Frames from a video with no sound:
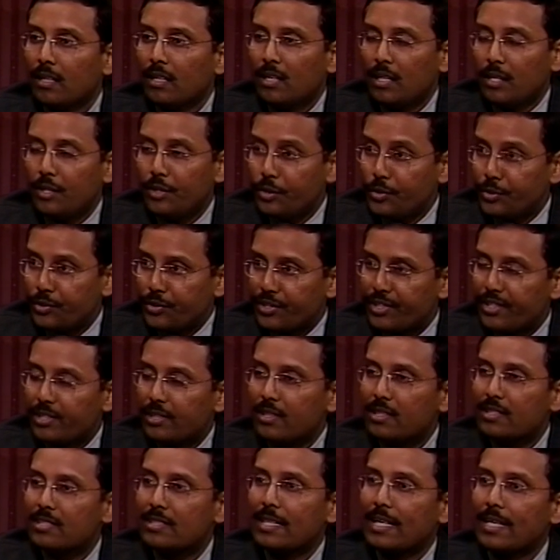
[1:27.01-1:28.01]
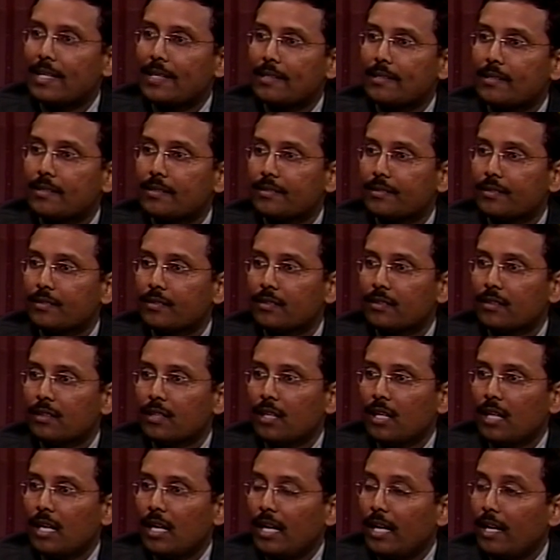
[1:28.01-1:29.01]
nutritional status
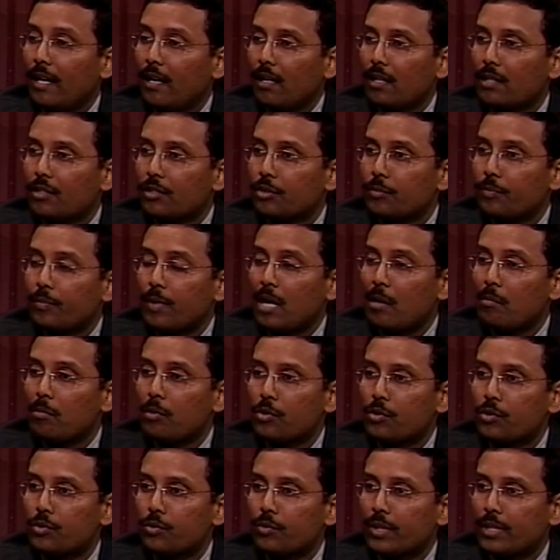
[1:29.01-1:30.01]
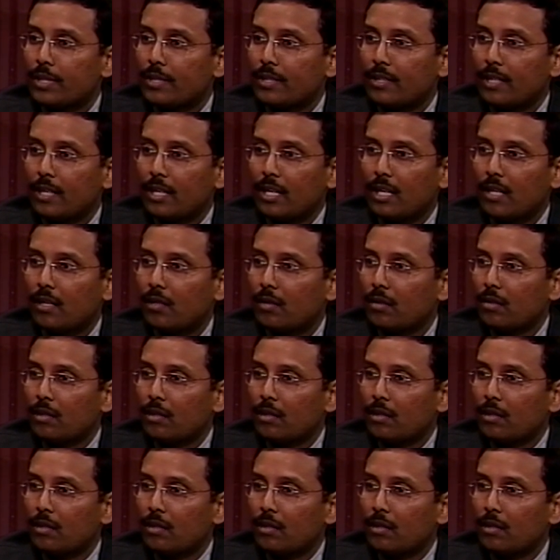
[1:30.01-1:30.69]
and also problems with uh,